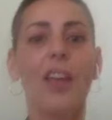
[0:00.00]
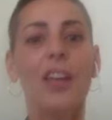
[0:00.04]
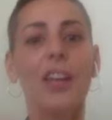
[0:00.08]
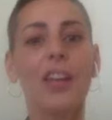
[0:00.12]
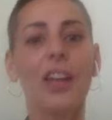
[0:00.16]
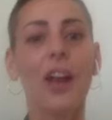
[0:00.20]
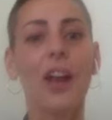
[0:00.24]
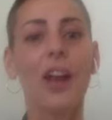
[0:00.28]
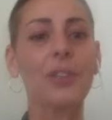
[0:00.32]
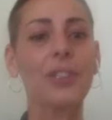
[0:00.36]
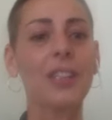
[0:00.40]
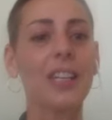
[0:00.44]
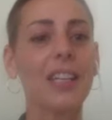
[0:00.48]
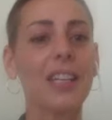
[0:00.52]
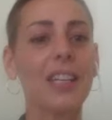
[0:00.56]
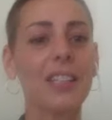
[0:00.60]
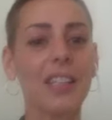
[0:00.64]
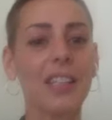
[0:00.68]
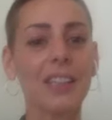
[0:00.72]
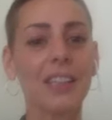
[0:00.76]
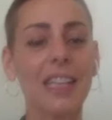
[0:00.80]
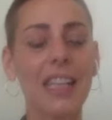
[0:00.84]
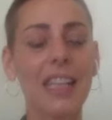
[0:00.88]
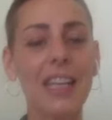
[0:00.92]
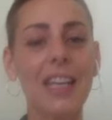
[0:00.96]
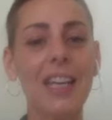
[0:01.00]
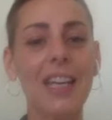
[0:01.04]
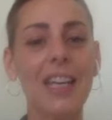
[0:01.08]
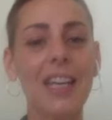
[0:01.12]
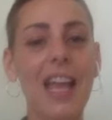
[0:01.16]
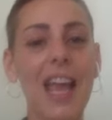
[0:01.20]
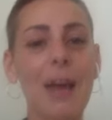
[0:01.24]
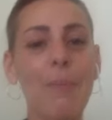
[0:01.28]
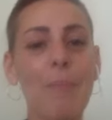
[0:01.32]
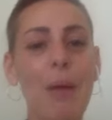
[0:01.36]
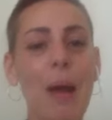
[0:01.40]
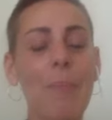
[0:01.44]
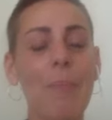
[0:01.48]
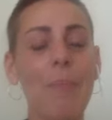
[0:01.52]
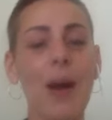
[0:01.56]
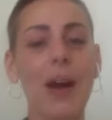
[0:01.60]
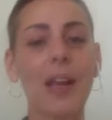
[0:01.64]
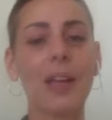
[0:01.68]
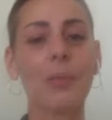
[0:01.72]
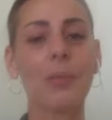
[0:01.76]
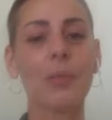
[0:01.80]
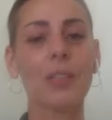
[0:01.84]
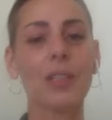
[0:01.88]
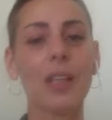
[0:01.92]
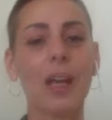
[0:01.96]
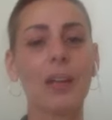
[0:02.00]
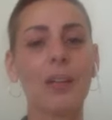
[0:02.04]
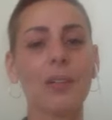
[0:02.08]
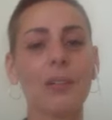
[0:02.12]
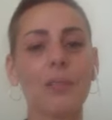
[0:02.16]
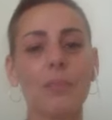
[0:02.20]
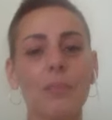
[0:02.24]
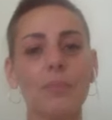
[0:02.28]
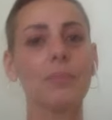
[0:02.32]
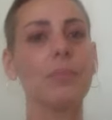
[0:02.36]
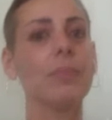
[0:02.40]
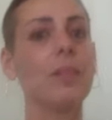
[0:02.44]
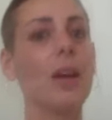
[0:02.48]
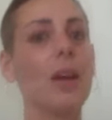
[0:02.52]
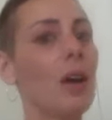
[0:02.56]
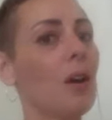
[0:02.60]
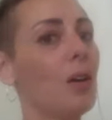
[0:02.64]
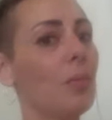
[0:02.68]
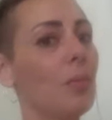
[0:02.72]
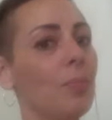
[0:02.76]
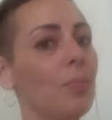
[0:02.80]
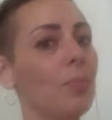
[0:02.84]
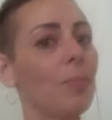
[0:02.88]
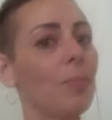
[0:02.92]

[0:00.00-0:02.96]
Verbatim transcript: you know, I was going to delete it. And my body was like, no,